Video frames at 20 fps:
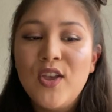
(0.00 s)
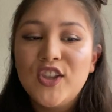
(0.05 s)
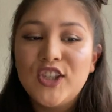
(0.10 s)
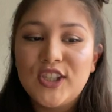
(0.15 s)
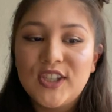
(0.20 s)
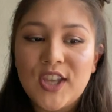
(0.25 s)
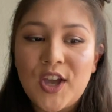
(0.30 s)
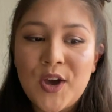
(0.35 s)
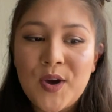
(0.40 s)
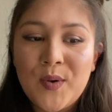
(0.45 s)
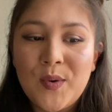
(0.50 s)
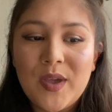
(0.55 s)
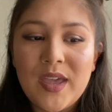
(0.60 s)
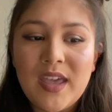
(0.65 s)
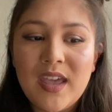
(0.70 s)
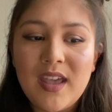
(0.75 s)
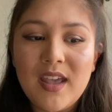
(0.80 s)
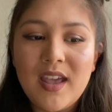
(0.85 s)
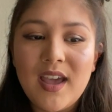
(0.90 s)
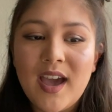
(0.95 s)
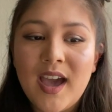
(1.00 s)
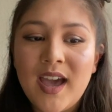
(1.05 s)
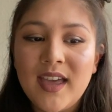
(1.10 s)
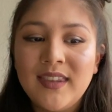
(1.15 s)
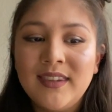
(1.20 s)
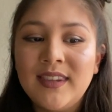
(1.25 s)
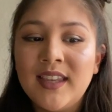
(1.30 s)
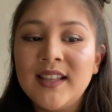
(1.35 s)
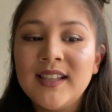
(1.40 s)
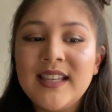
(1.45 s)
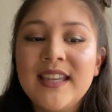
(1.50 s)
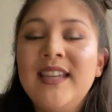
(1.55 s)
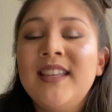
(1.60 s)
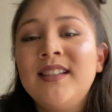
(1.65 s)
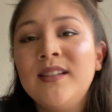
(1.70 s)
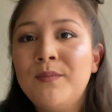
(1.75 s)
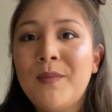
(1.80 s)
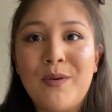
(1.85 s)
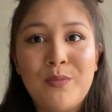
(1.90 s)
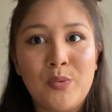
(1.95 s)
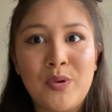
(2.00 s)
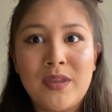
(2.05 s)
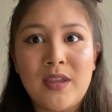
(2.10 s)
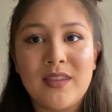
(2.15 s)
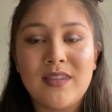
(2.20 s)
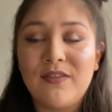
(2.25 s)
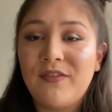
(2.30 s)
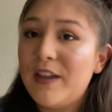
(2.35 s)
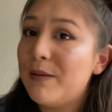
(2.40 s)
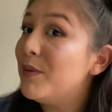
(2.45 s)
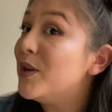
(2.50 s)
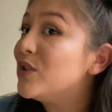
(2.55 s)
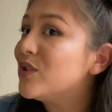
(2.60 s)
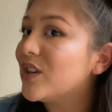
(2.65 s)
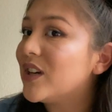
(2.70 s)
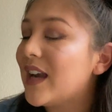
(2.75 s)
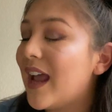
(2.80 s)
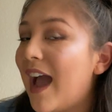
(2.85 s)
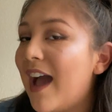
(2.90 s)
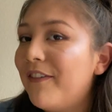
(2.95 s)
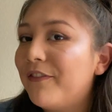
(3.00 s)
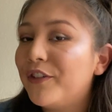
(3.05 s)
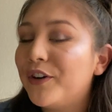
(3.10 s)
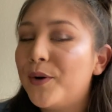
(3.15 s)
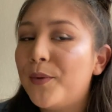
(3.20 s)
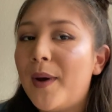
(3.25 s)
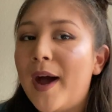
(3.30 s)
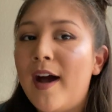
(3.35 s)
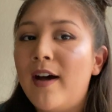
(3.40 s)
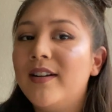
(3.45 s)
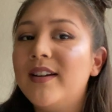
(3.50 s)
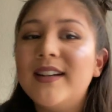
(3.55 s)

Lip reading: So that is a memory that the families are going to have for a while,